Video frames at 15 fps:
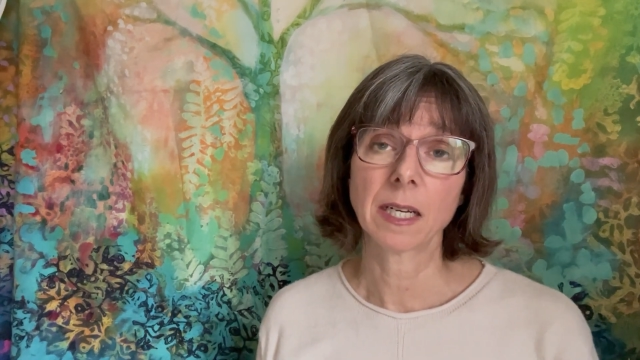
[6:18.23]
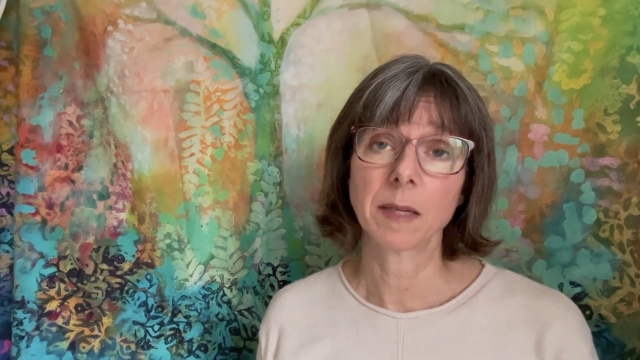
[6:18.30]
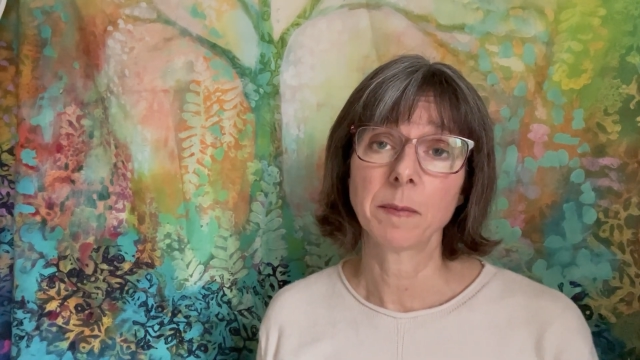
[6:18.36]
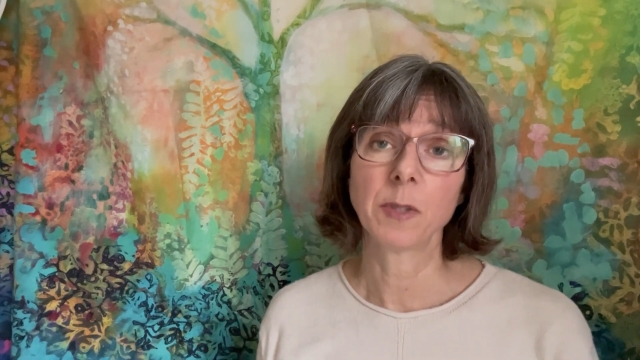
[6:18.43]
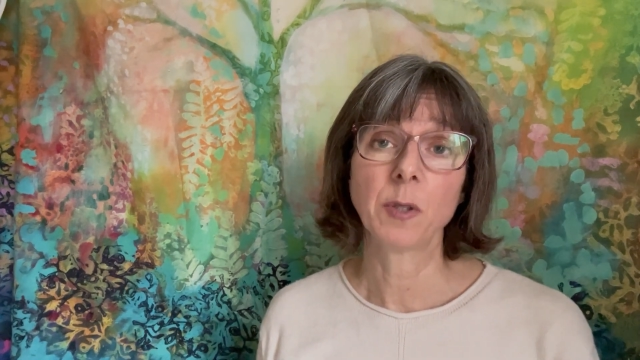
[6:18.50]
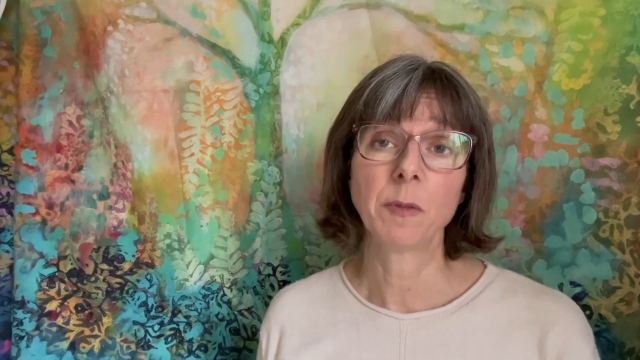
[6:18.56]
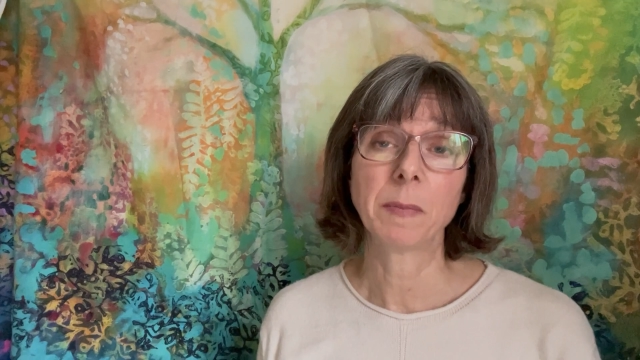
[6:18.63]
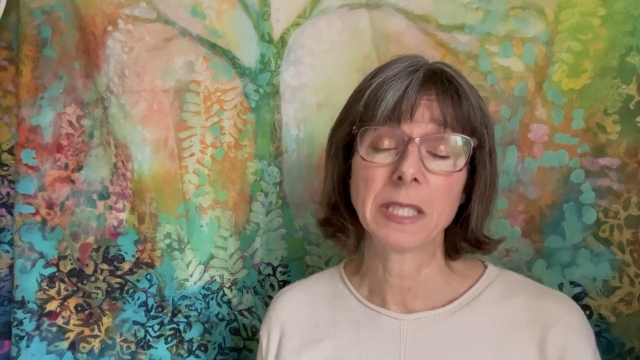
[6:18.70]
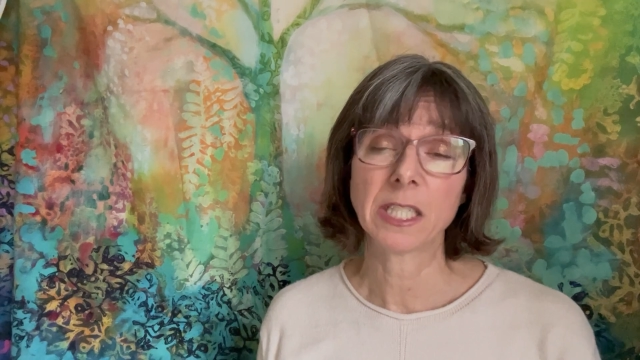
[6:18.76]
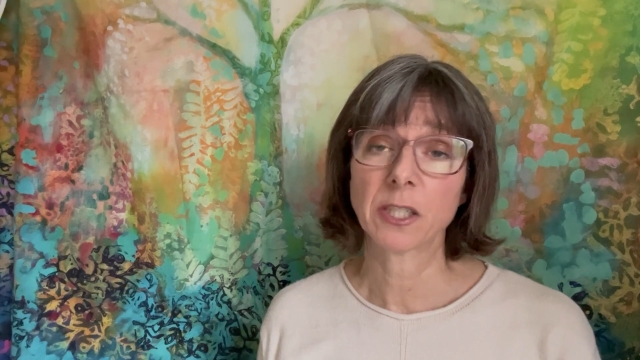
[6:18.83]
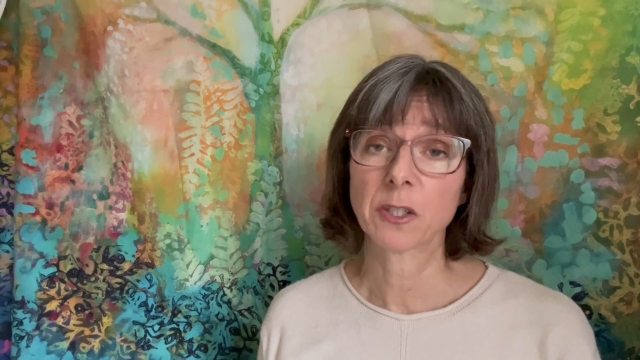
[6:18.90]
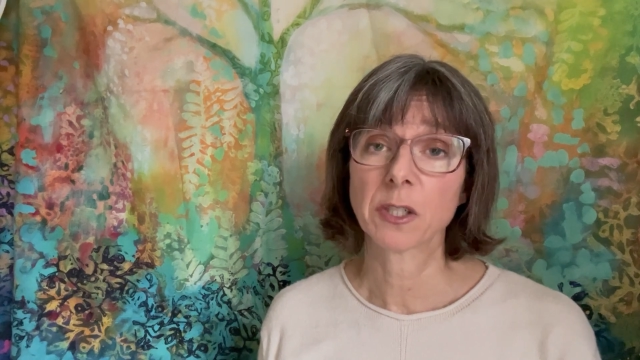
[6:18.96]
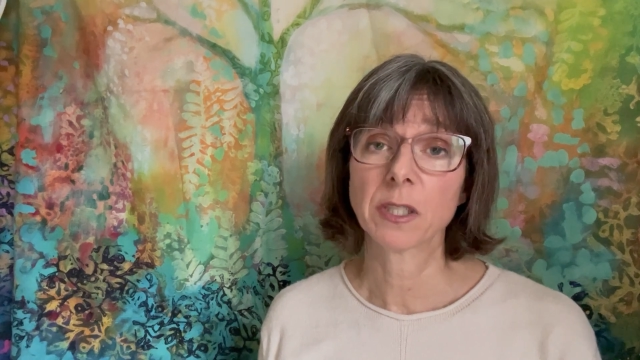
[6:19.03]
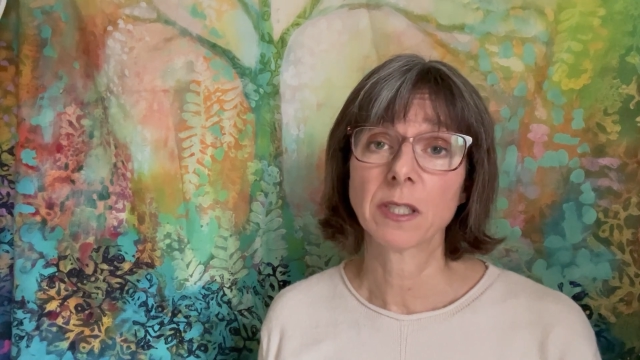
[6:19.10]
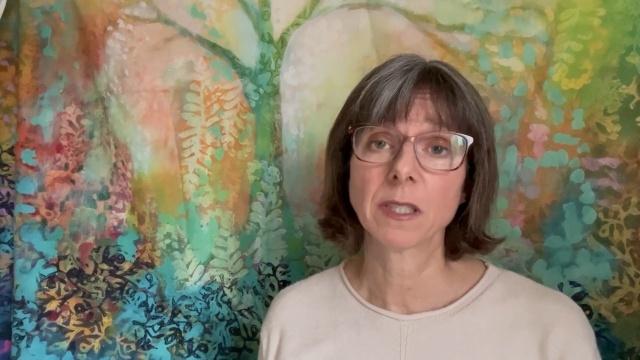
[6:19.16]
new
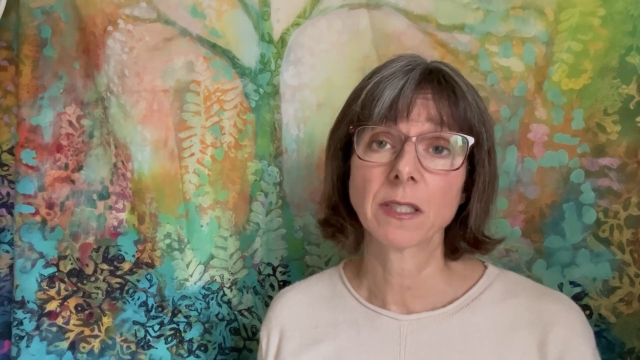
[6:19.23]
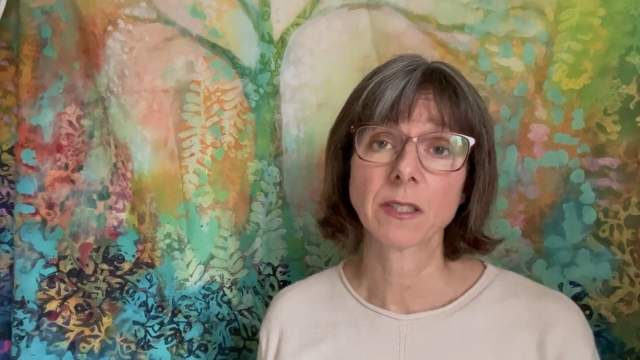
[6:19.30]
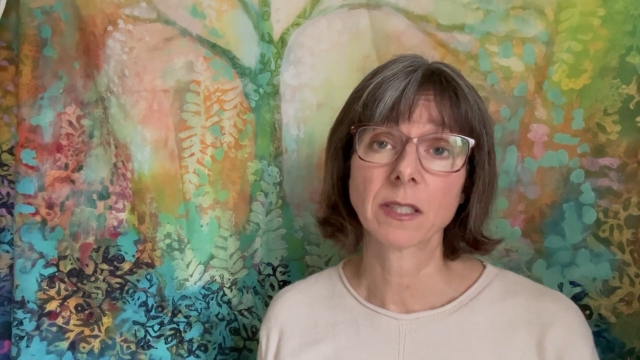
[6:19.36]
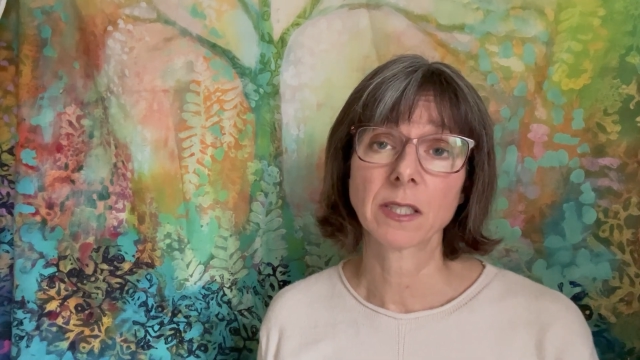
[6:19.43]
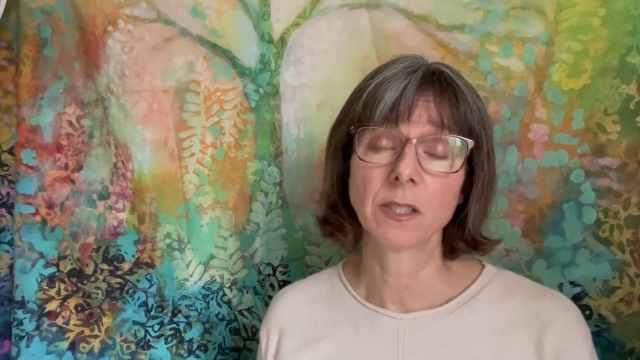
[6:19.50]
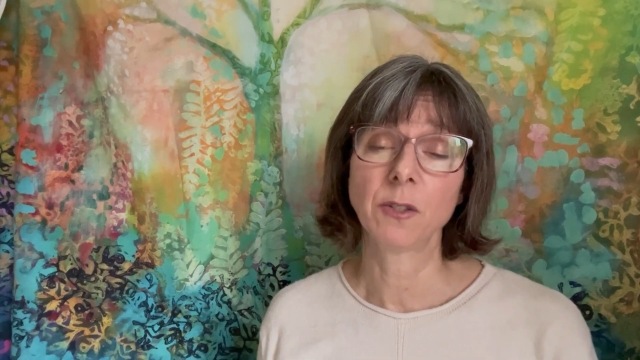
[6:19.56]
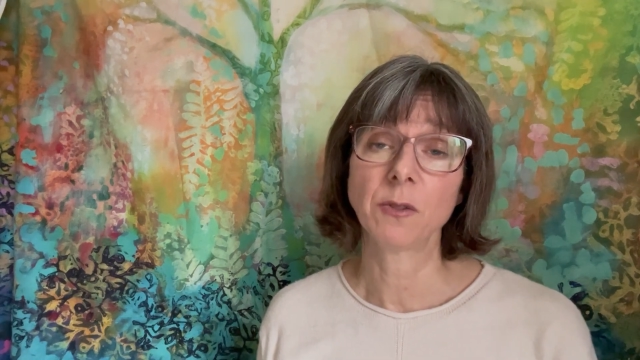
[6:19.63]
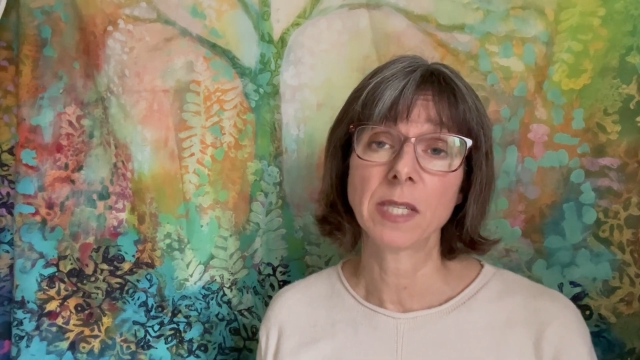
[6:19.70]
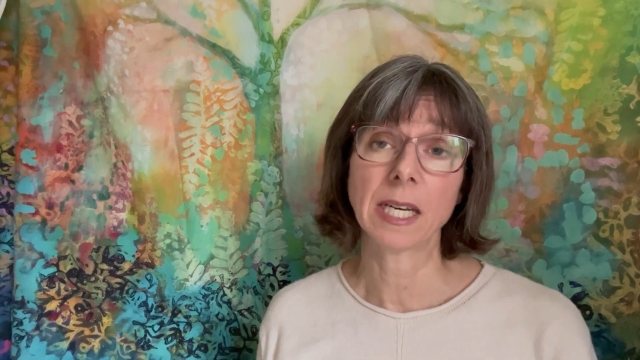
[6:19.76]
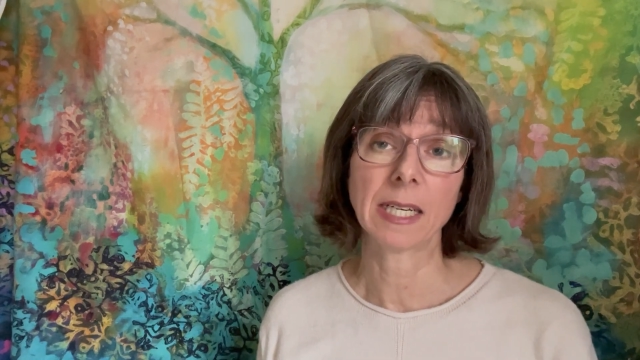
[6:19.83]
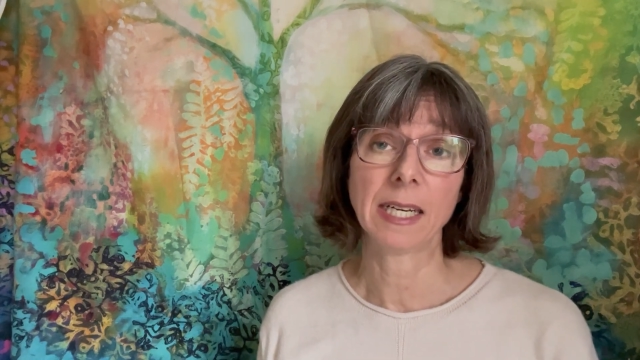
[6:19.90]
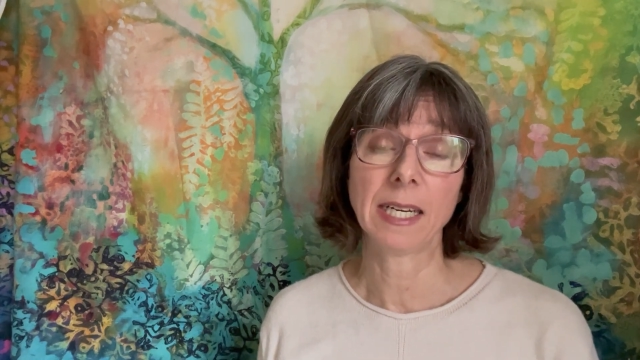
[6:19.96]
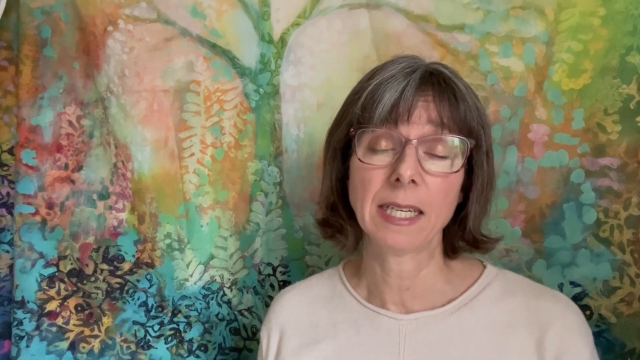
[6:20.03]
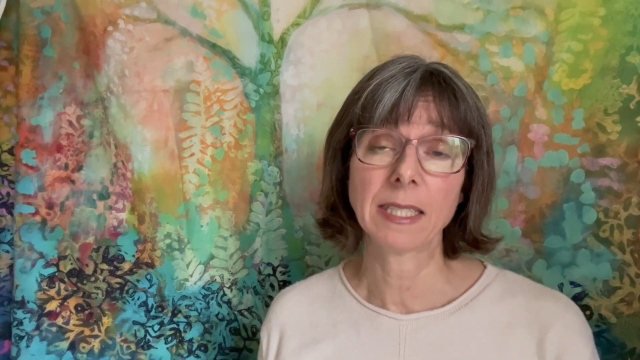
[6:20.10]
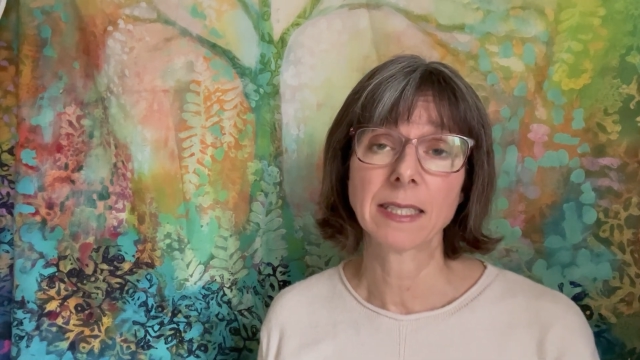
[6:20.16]
materials, new
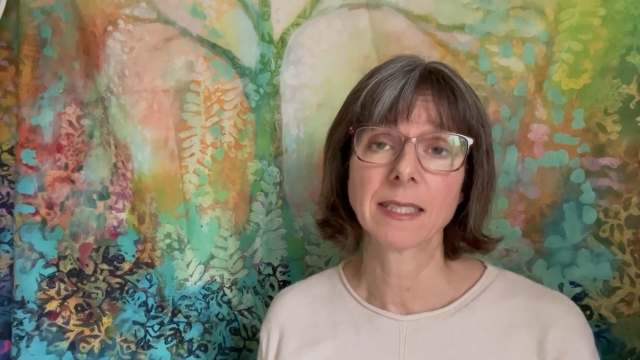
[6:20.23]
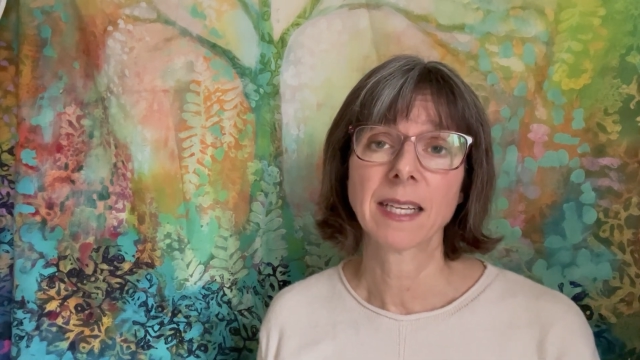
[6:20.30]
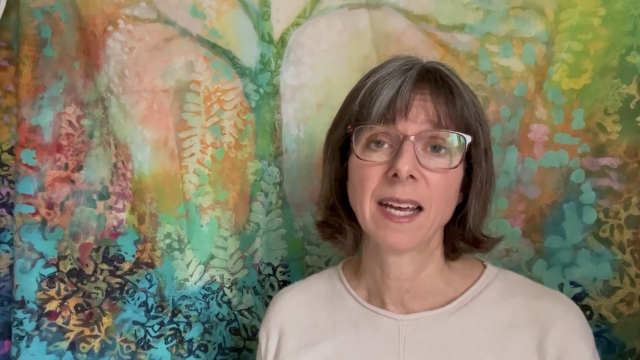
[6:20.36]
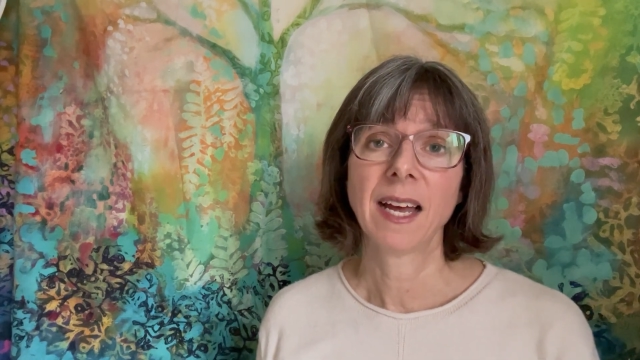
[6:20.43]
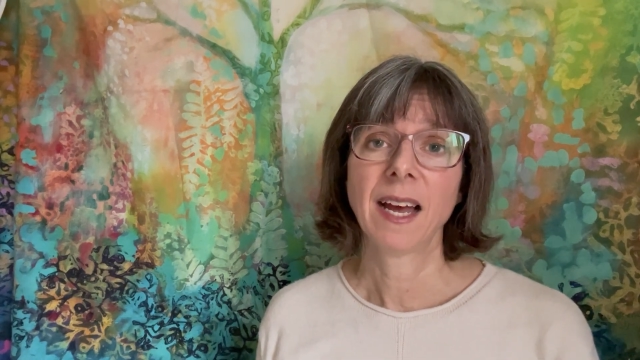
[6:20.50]
techniques.